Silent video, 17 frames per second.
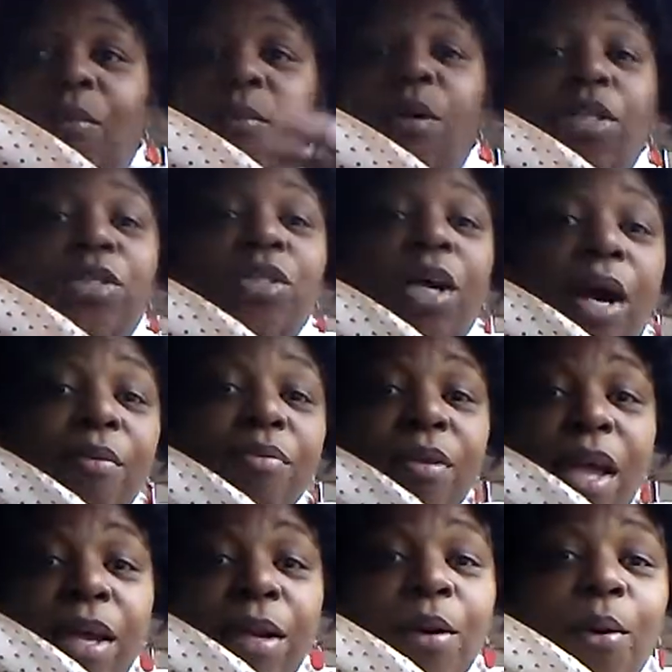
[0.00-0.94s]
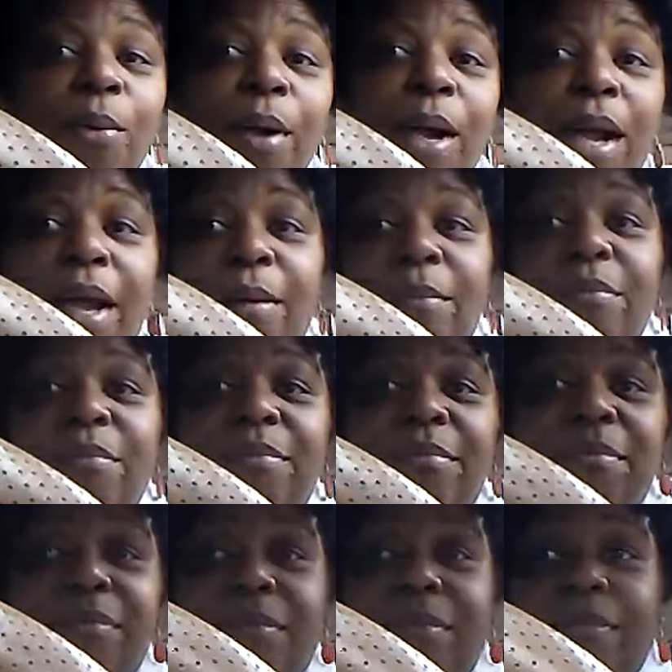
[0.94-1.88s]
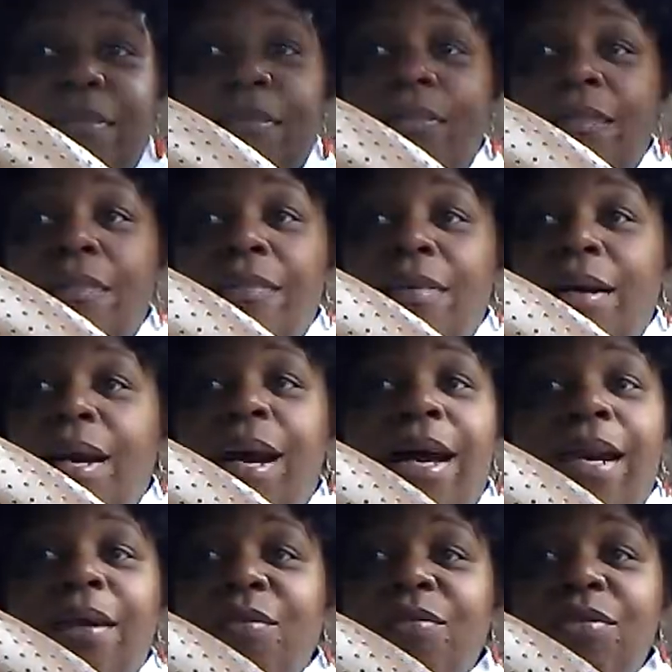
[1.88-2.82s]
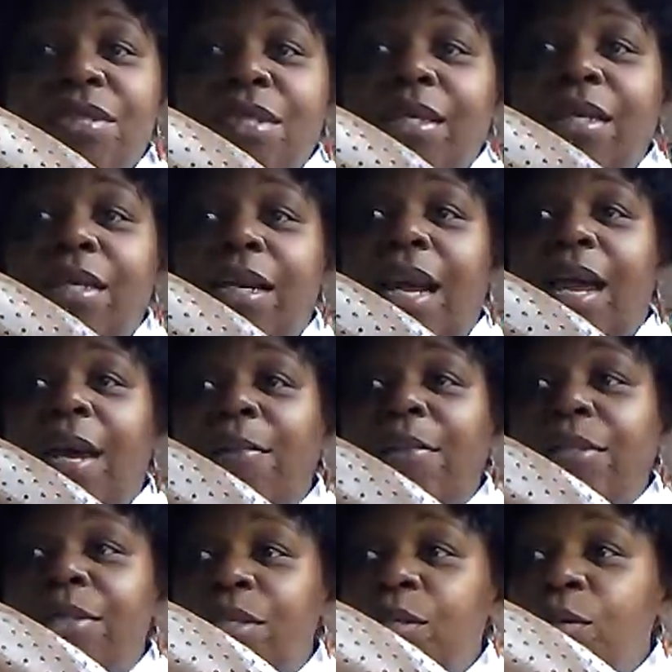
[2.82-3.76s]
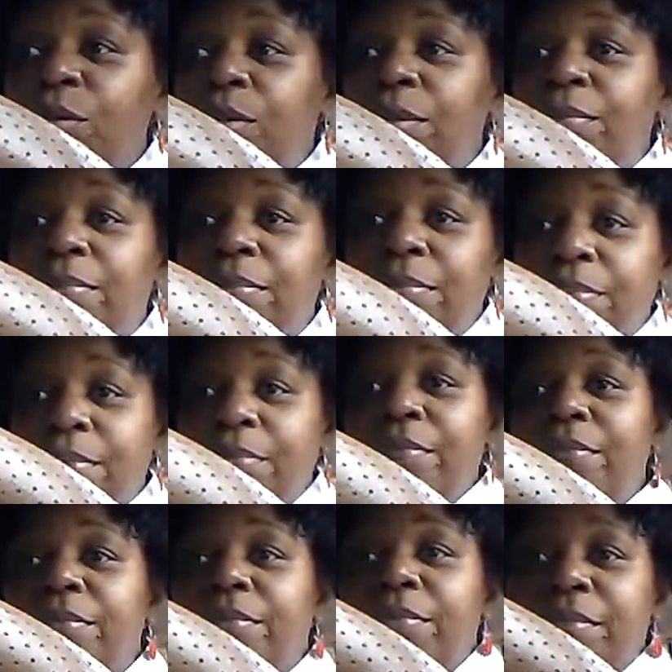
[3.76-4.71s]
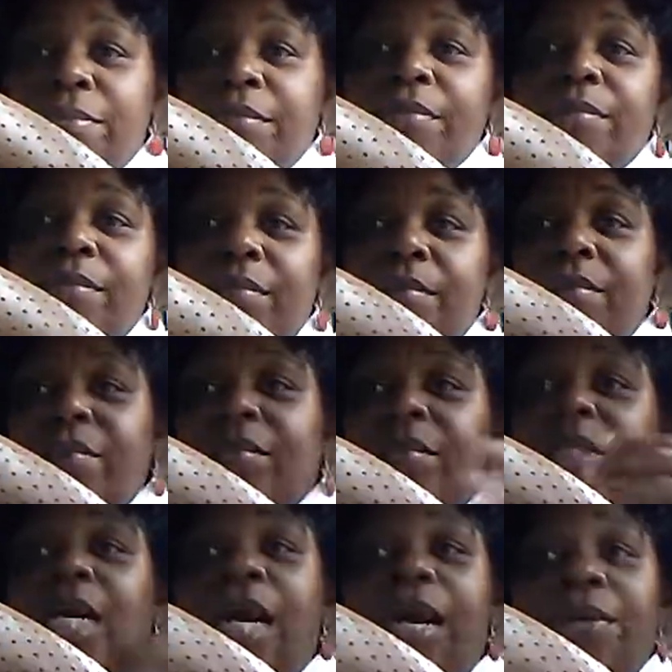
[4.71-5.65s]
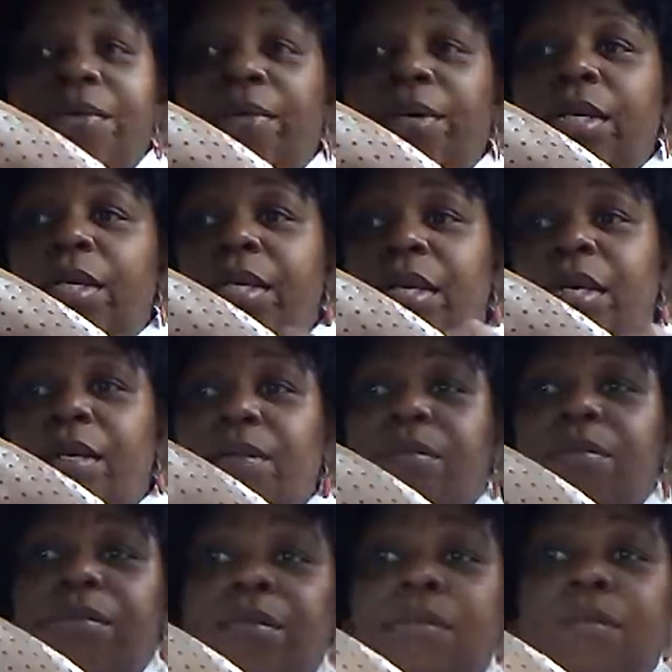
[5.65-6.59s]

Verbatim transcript: What y'all think gonna happen? I don't see nothing happening to him. I really don't.